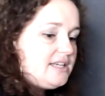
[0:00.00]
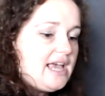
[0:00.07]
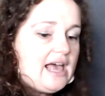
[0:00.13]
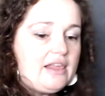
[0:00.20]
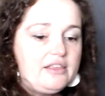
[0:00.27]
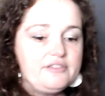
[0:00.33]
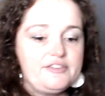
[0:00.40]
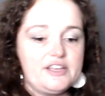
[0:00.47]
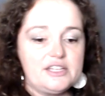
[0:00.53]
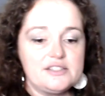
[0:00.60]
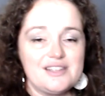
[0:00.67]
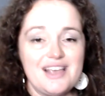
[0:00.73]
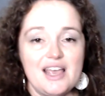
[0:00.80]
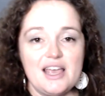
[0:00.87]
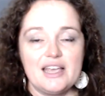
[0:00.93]

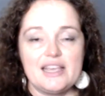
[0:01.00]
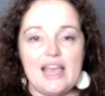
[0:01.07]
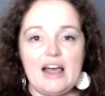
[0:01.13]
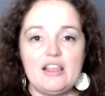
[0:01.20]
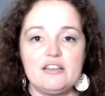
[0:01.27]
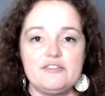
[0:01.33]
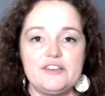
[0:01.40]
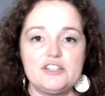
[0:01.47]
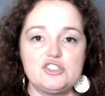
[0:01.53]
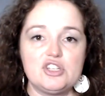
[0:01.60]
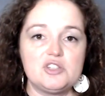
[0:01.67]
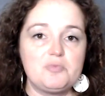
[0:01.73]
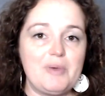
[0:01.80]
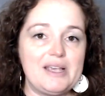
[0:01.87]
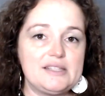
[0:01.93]
Caliphate. Caliphate
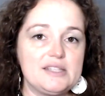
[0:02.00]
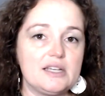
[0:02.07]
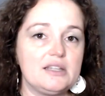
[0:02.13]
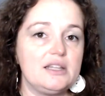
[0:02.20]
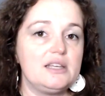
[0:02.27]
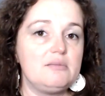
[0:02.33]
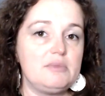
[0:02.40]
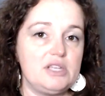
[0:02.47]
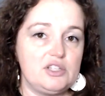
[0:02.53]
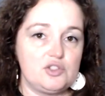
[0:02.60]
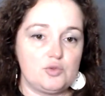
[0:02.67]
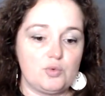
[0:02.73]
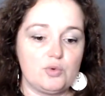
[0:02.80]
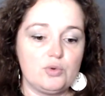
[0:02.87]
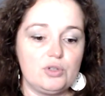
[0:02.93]
just basically
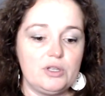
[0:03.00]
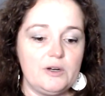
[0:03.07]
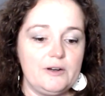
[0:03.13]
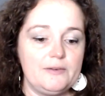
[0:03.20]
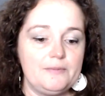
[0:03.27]
means ruler.